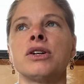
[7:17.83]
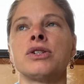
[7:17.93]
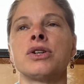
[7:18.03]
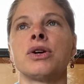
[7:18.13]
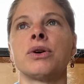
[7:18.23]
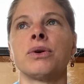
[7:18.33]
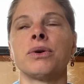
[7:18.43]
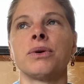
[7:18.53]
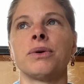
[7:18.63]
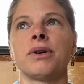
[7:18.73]

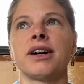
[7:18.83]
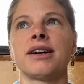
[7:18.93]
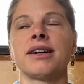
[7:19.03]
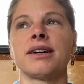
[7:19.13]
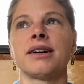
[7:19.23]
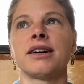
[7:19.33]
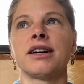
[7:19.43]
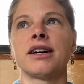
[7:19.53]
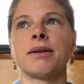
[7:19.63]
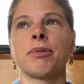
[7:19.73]
to
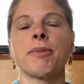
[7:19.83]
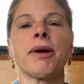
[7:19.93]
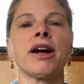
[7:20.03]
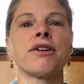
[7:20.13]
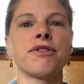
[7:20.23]
prepare